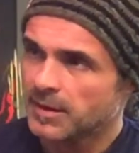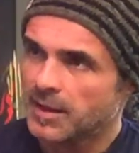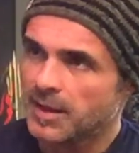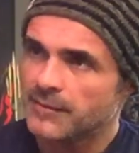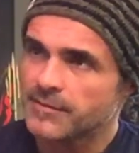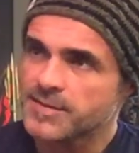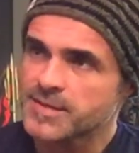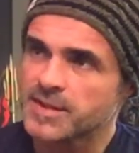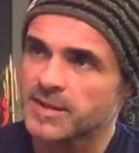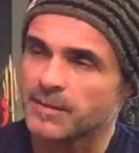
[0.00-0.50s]
I
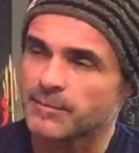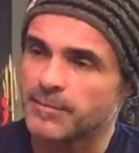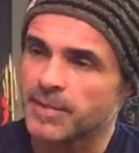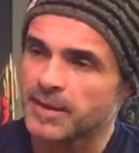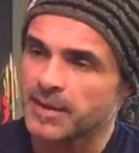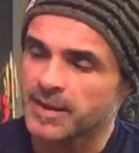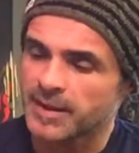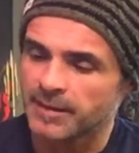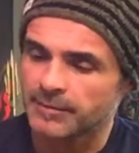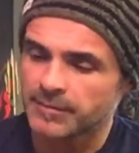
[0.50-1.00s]
haven't seen a
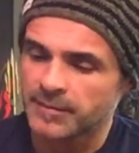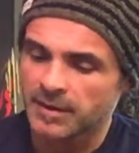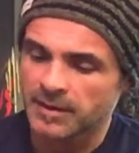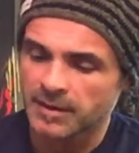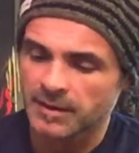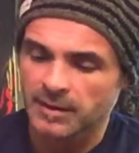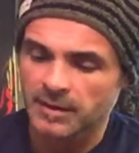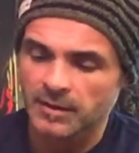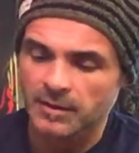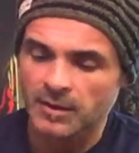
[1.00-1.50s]
better cape
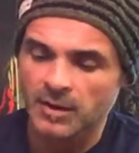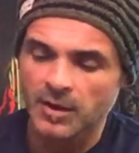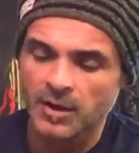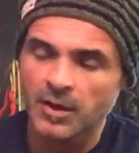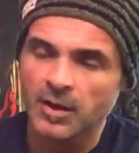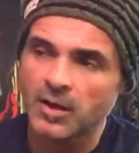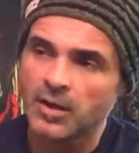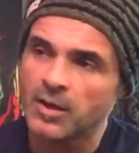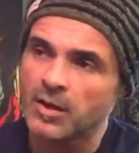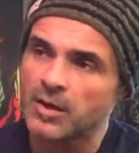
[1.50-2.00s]
done in a
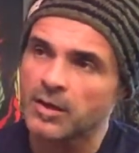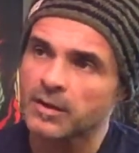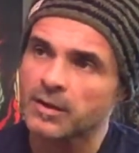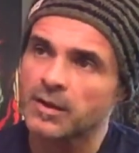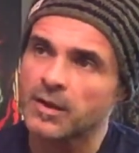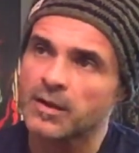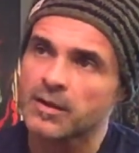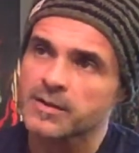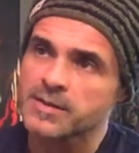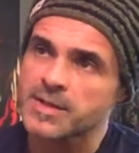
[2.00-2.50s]
long,
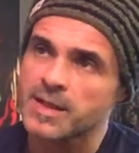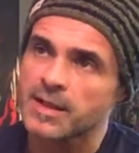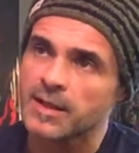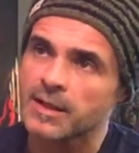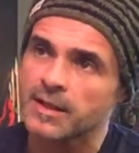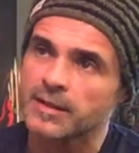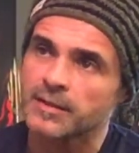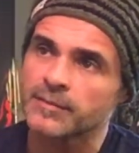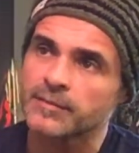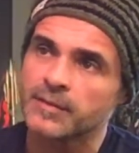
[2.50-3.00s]
long
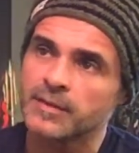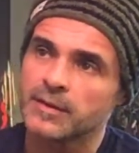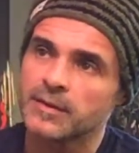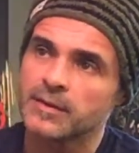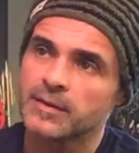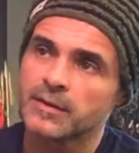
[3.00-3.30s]
time.